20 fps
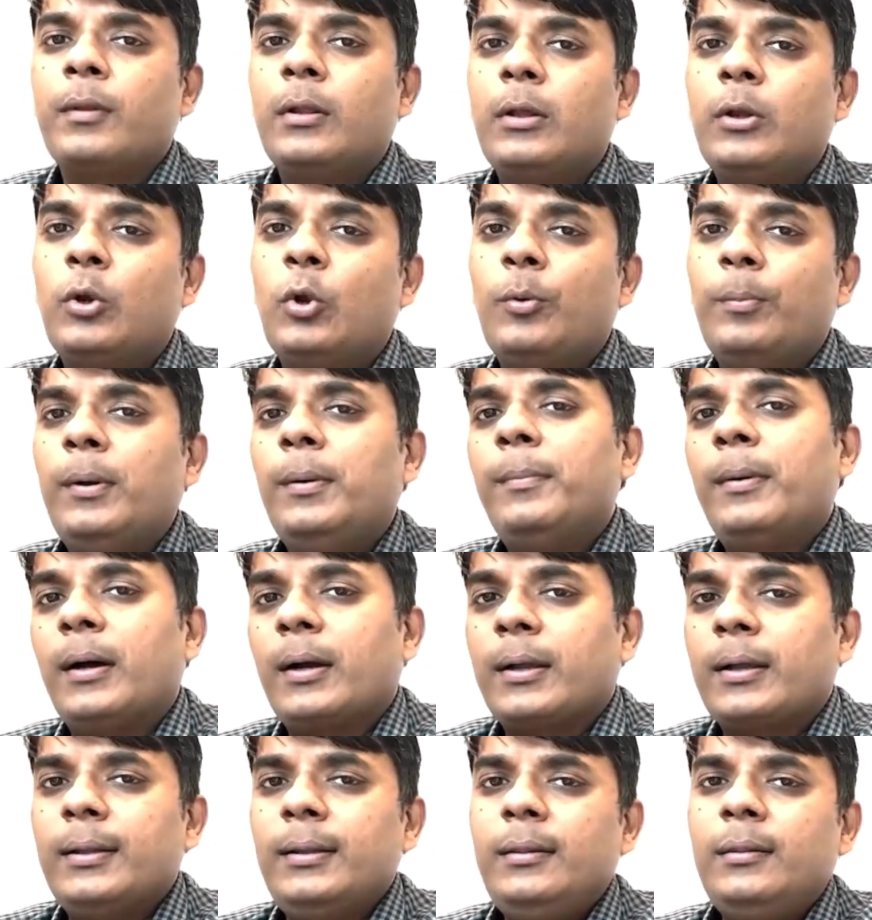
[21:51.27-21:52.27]
global
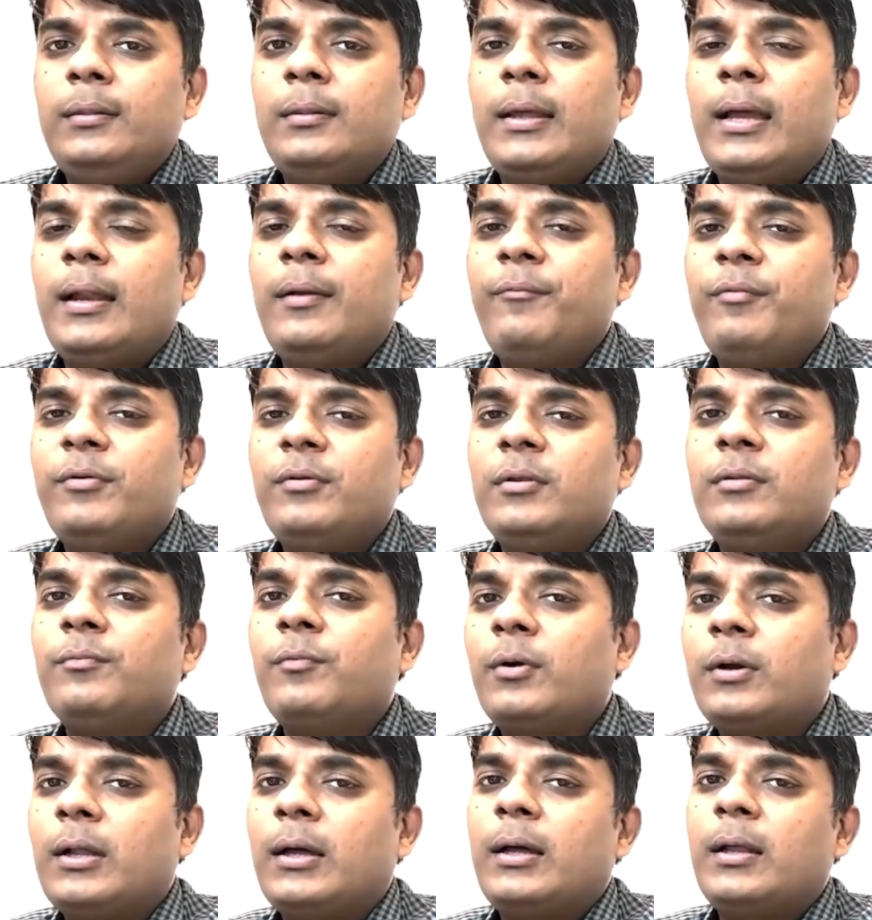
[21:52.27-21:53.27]
markets, and which is
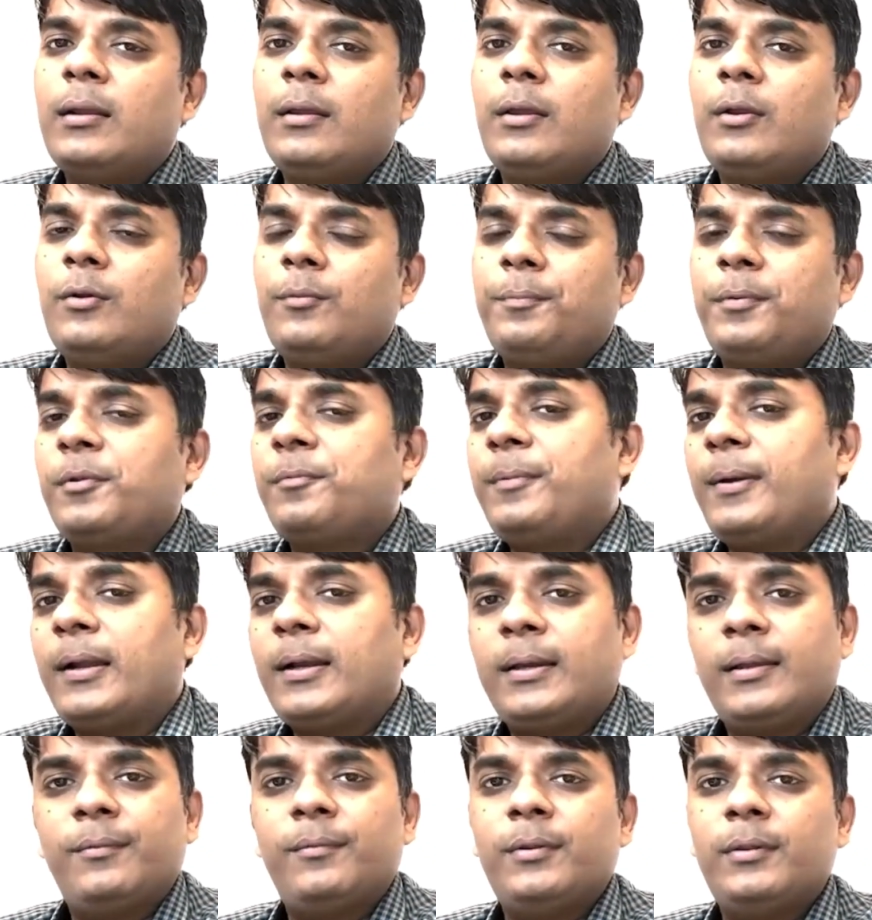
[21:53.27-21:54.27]
what our
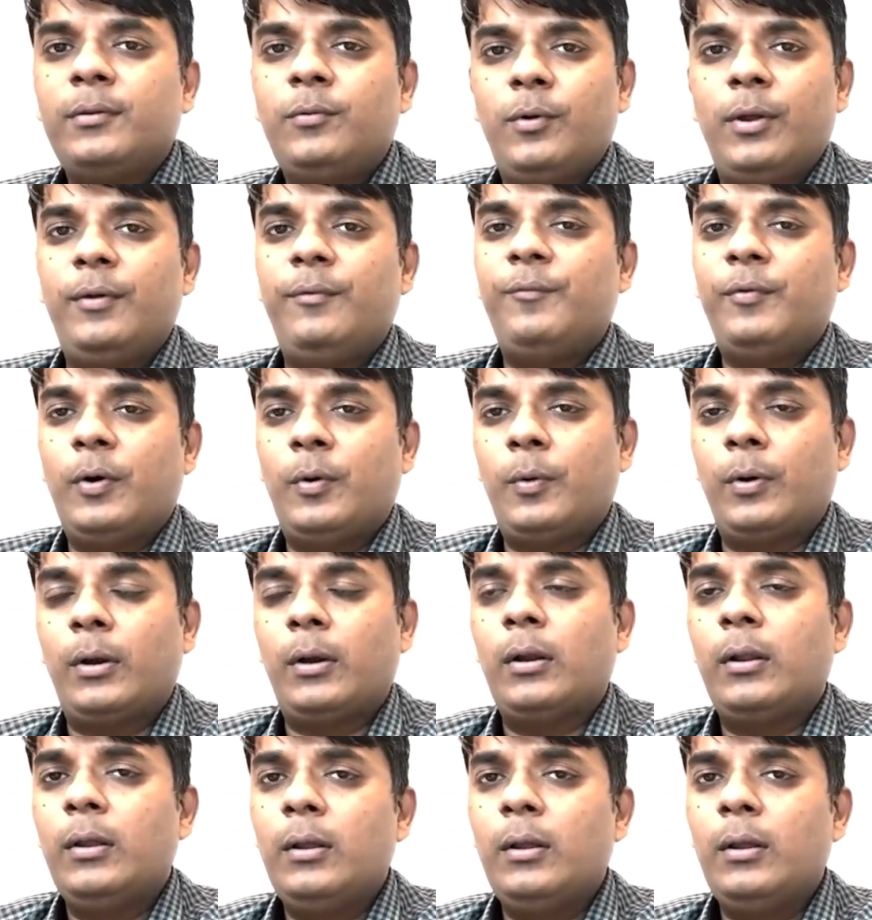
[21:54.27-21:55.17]
perspective is going forward.